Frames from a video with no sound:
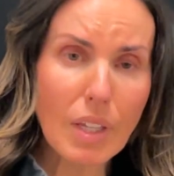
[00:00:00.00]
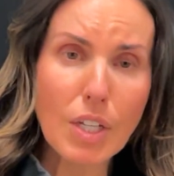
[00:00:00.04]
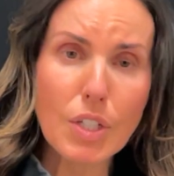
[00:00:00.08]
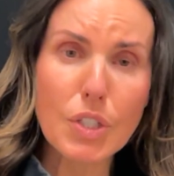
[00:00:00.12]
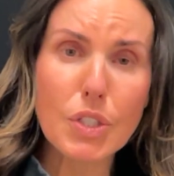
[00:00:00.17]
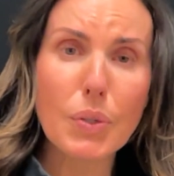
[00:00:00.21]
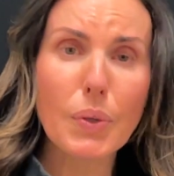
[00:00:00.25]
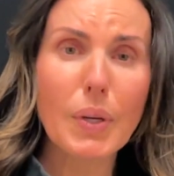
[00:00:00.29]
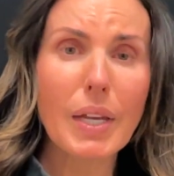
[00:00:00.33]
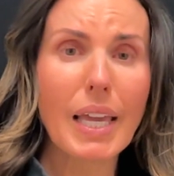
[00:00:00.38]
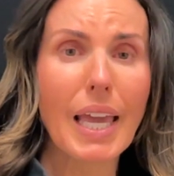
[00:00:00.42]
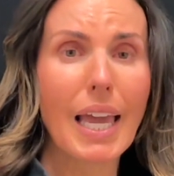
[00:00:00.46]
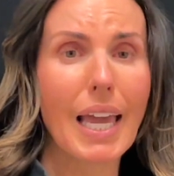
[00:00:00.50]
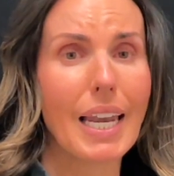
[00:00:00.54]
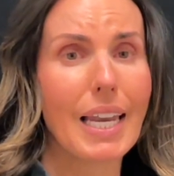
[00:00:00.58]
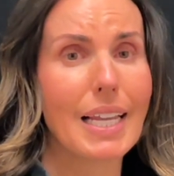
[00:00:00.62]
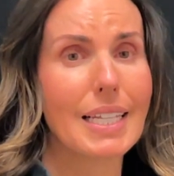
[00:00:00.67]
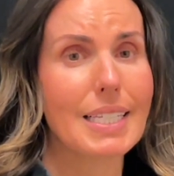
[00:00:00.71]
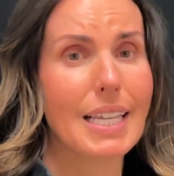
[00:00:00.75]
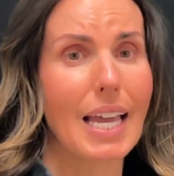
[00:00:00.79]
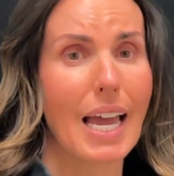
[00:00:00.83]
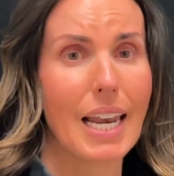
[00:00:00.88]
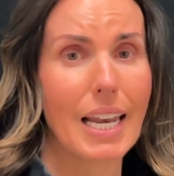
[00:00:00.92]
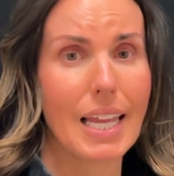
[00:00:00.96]
So again,
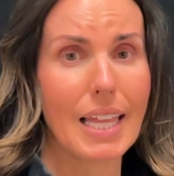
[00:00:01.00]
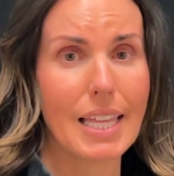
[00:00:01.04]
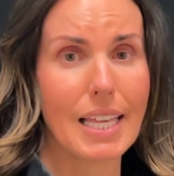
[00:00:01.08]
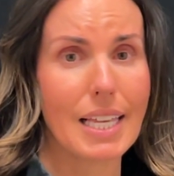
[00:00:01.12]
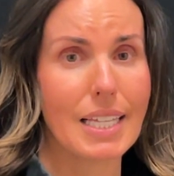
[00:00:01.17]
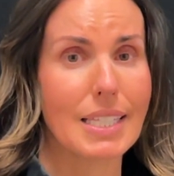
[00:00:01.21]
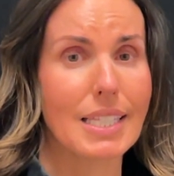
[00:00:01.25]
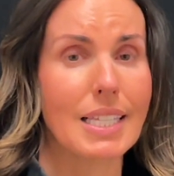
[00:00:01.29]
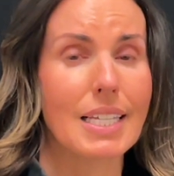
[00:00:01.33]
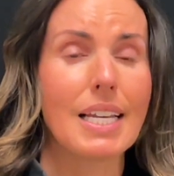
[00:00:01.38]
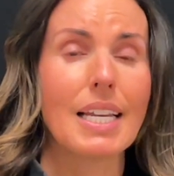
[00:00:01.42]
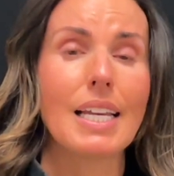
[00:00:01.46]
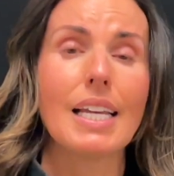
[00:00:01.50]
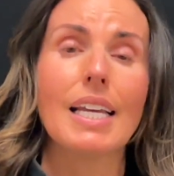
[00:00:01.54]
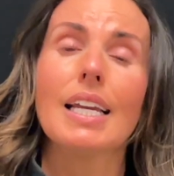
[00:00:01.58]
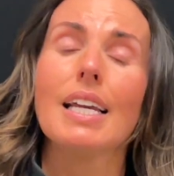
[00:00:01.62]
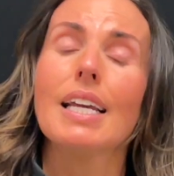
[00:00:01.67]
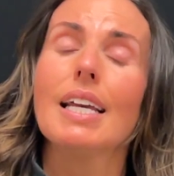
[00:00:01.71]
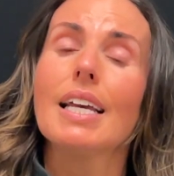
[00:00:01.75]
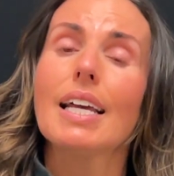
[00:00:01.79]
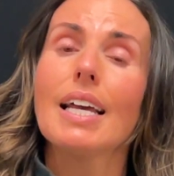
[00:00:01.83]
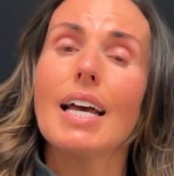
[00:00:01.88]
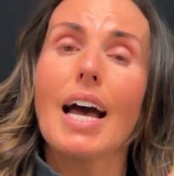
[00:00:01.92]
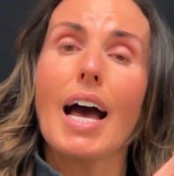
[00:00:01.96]
it's kind of this
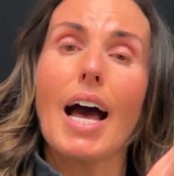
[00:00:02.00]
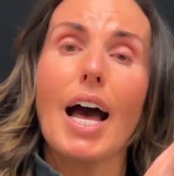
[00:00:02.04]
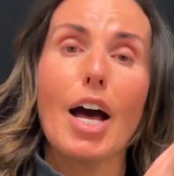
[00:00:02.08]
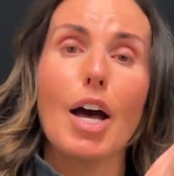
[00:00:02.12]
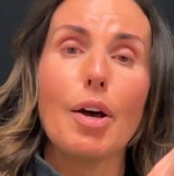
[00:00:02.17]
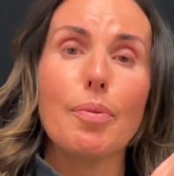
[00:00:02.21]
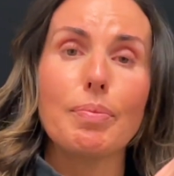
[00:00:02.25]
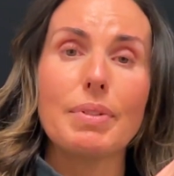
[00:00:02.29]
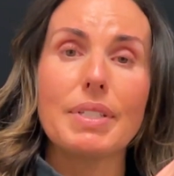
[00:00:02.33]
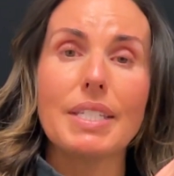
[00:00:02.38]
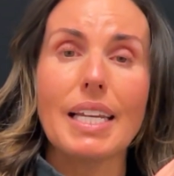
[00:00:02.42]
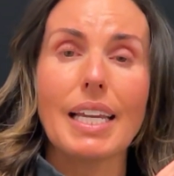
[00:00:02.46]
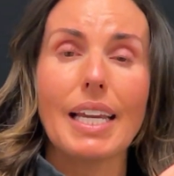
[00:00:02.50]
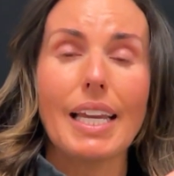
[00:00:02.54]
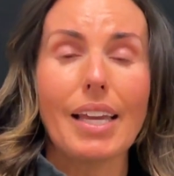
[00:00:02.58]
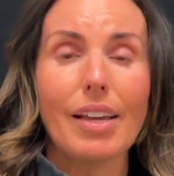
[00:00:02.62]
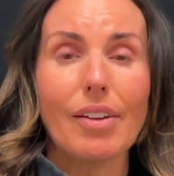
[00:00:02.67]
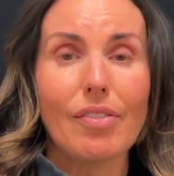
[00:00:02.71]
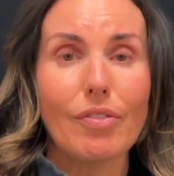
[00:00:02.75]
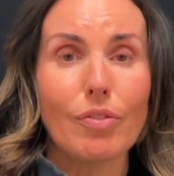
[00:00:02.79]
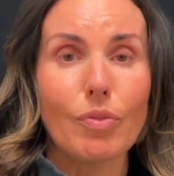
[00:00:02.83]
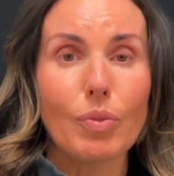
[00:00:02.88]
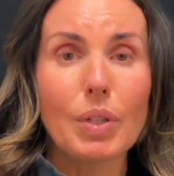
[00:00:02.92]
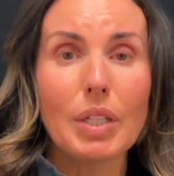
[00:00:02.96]
uptick
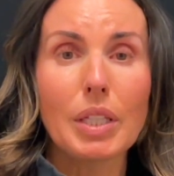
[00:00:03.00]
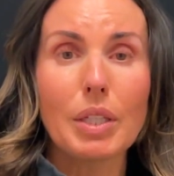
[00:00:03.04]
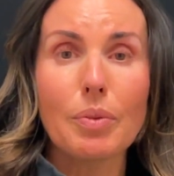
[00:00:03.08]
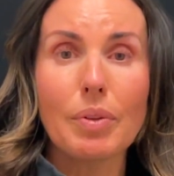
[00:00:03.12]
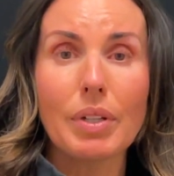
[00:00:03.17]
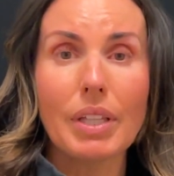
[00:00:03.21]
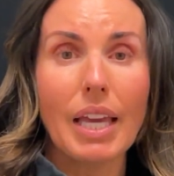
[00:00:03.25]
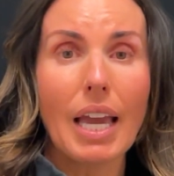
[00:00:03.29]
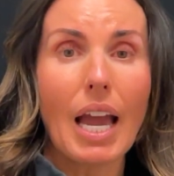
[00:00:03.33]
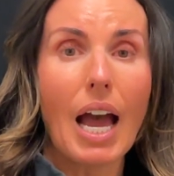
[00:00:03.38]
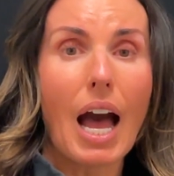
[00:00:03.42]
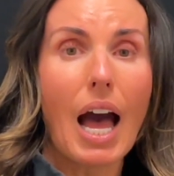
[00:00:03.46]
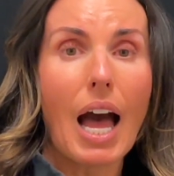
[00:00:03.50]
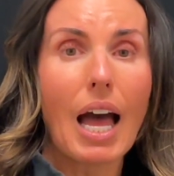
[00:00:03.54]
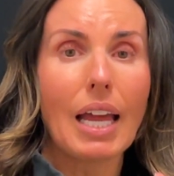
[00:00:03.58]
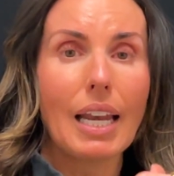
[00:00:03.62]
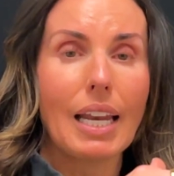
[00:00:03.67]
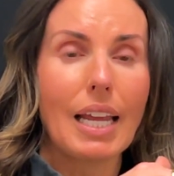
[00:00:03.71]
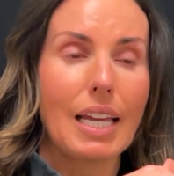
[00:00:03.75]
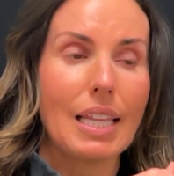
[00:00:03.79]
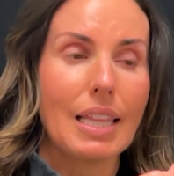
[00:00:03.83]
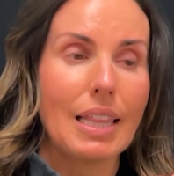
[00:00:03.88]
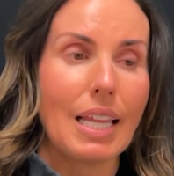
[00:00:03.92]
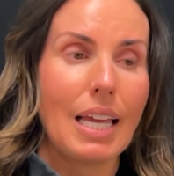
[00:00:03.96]
of really, really hot,
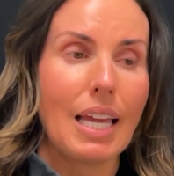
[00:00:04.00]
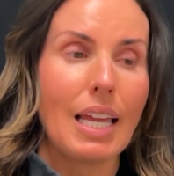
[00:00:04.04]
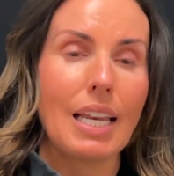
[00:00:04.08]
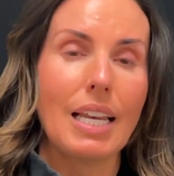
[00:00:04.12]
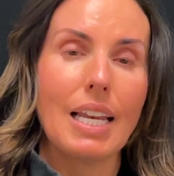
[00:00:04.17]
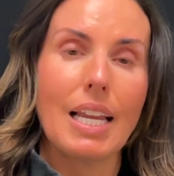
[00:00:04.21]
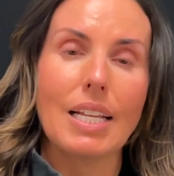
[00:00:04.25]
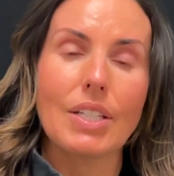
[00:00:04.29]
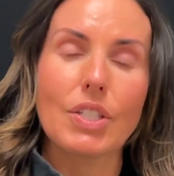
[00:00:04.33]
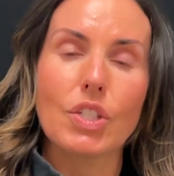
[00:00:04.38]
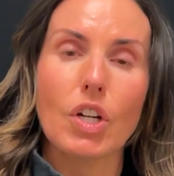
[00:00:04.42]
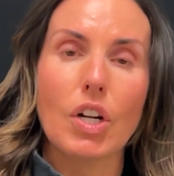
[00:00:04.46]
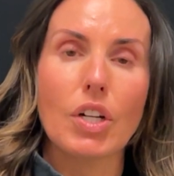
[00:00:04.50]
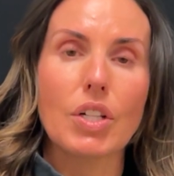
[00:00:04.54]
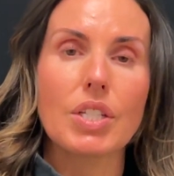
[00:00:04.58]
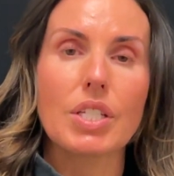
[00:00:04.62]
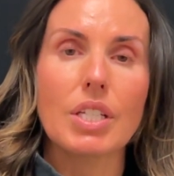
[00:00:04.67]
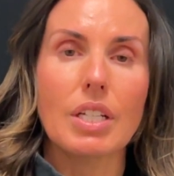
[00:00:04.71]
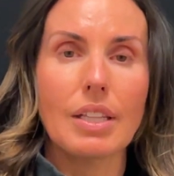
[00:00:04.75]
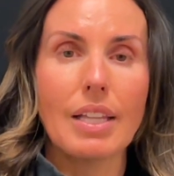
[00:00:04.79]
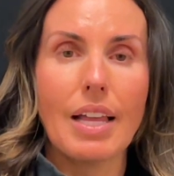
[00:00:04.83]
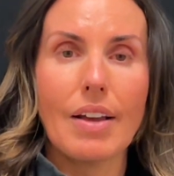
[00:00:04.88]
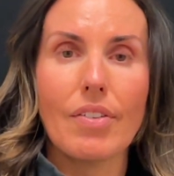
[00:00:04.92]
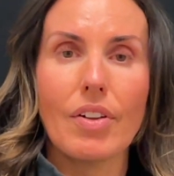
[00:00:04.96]
and then it starts
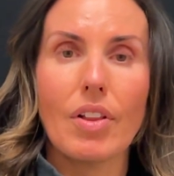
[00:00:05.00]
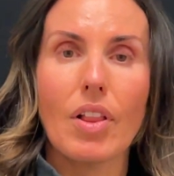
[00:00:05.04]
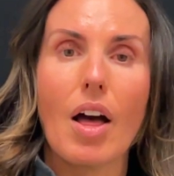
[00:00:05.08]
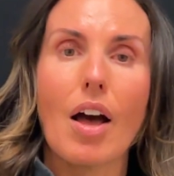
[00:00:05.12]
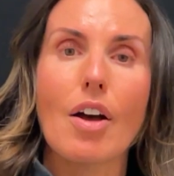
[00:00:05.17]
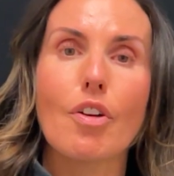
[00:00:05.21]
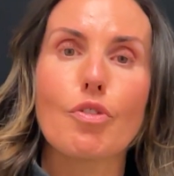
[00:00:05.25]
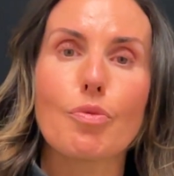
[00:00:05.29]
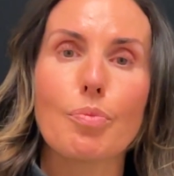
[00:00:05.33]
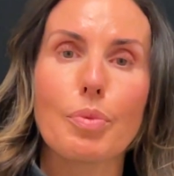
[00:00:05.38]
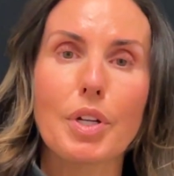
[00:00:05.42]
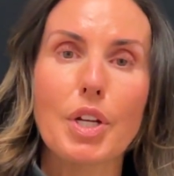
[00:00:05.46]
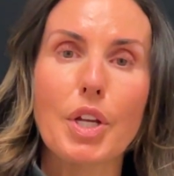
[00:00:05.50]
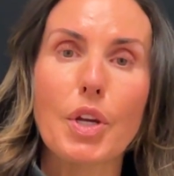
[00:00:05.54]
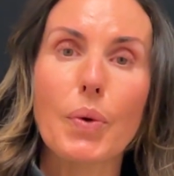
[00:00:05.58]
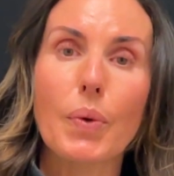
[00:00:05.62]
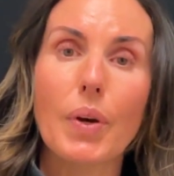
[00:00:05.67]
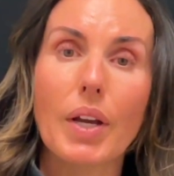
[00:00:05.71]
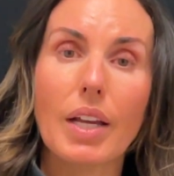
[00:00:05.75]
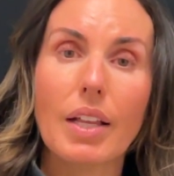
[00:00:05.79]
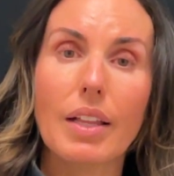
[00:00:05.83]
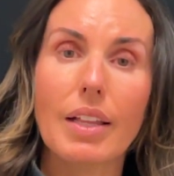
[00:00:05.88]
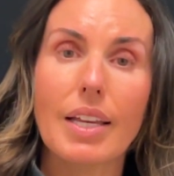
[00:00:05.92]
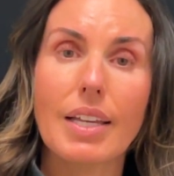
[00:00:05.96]
to level off pretty
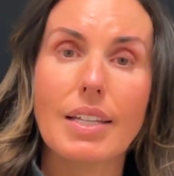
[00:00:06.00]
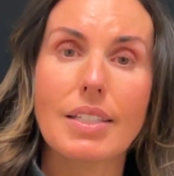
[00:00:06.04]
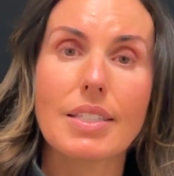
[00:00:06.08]
quickly.